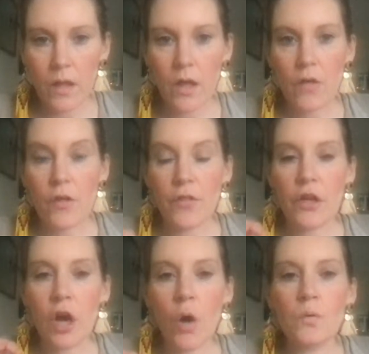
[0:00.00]
that the
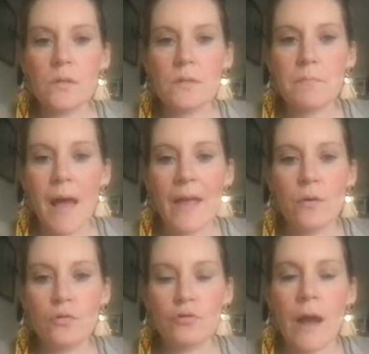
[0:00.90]
golden male
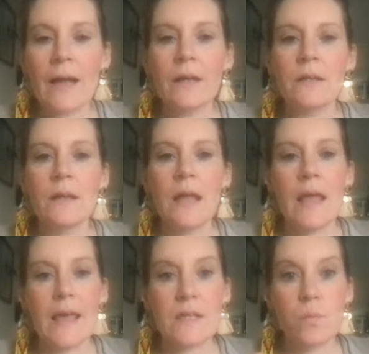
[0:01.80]
dragon
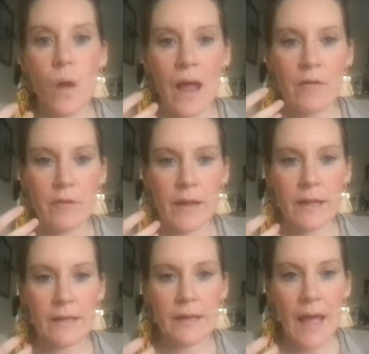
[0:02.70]
is
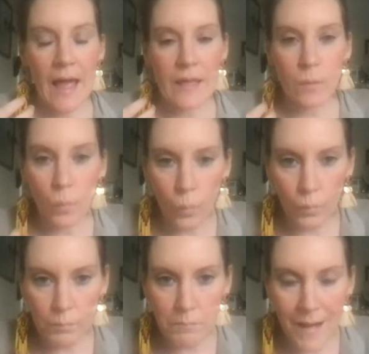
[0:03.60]
wearing a
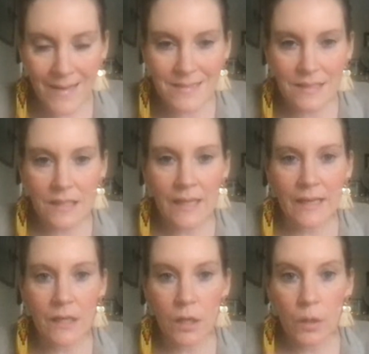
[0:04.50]

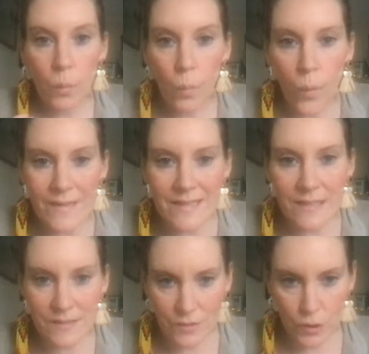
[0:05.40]
masculine wedding
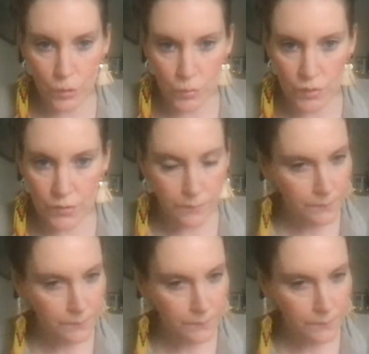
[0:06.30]
suit,